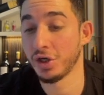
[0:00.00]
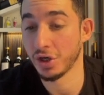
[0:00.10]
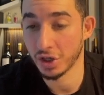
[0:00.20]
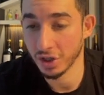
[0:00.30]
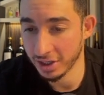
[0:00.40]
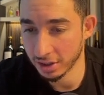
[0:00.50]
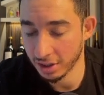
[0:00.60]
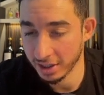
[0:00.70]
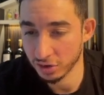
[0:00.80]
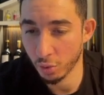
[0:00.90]
You're going to
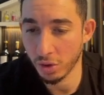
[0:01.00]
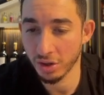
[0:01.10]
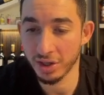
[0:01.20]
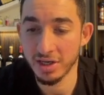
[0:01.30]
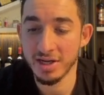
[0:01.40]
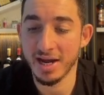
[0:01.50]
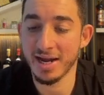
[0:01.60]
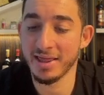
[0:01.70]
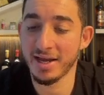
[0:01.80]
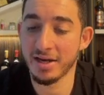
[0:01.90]
connect the wallet,
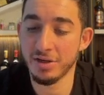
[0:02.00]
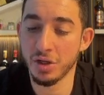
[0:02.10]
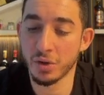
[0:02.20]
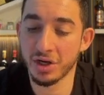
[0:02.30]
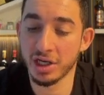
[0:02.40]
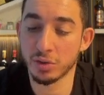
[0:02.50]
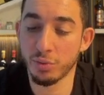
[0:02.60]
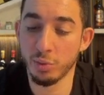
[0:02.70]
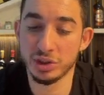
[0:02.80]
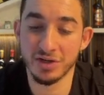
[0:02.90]
and then, you know, connect
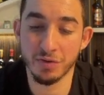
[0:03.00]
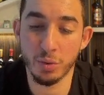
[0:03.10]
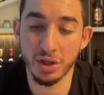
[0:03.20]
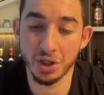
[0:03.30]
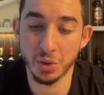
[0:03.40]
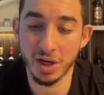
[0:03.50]
whichever wallet you